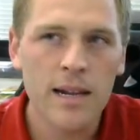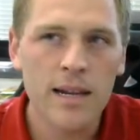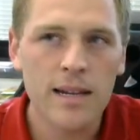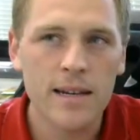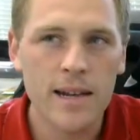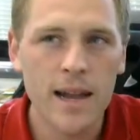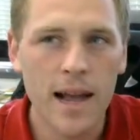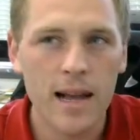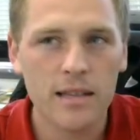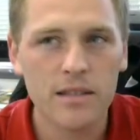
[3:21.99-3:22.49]

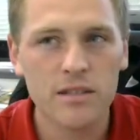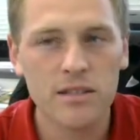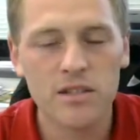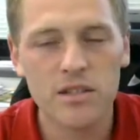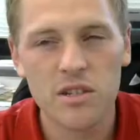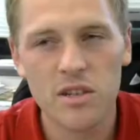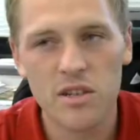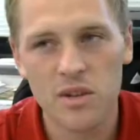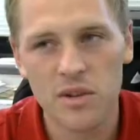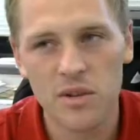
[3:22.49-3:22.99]

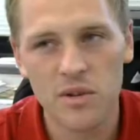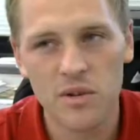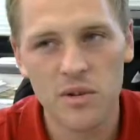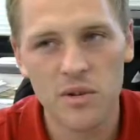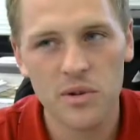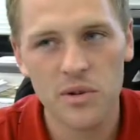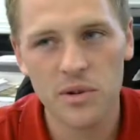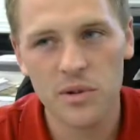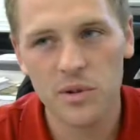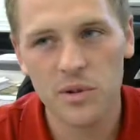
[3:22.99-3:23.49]
next
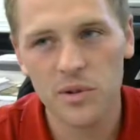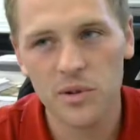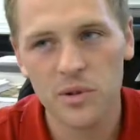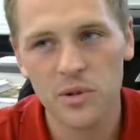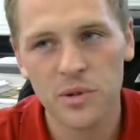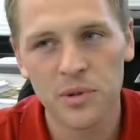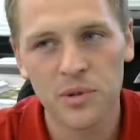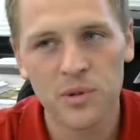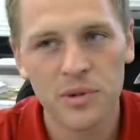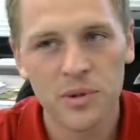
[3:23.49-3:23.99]

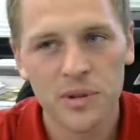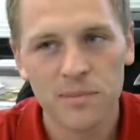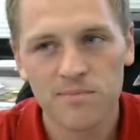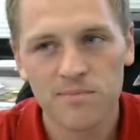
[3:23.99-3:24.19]
to